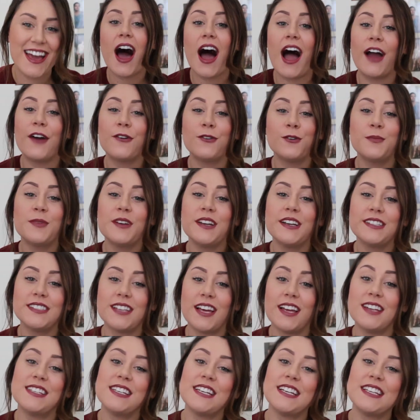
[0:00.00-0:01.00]
I will be
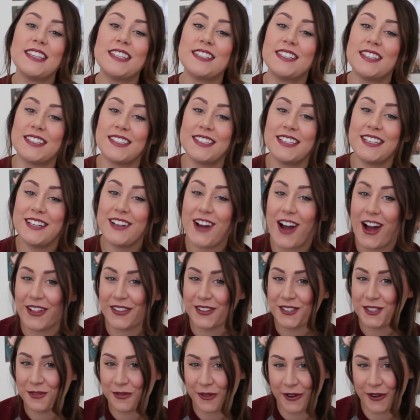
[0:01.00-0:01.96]
attending the Disney College